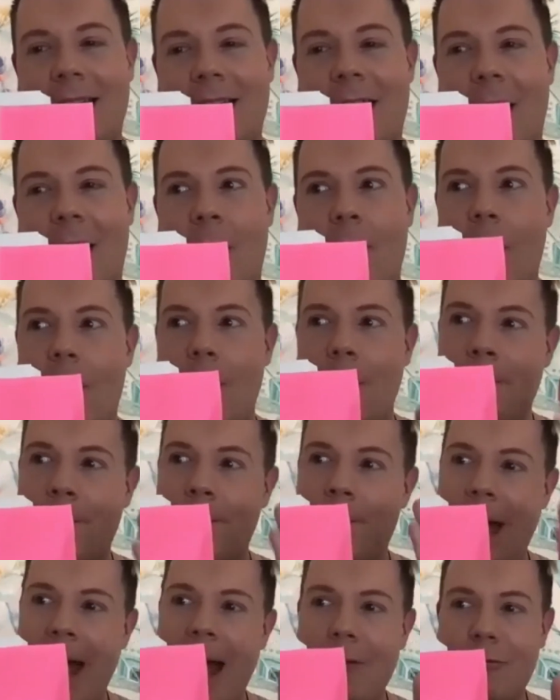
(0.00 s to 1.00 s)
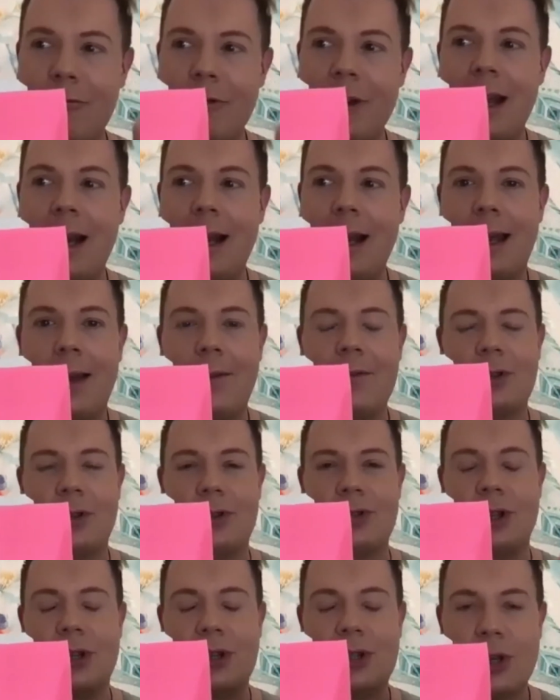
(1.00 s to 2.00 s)
You know, Bev really gives
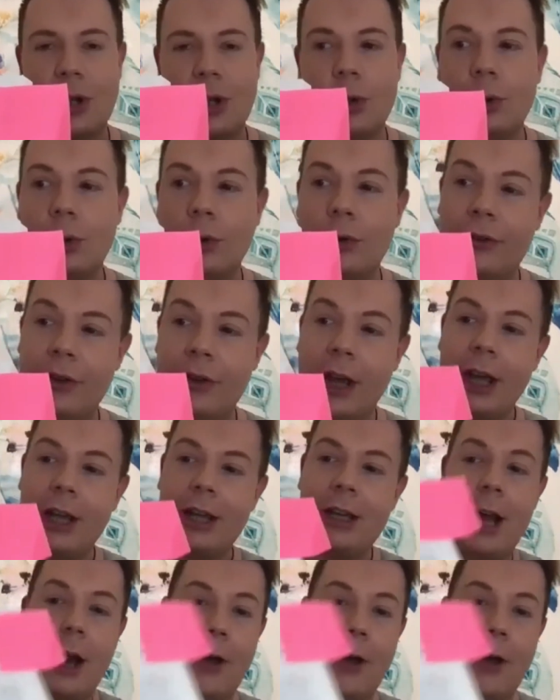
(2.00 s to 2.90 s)
us the tools, you know,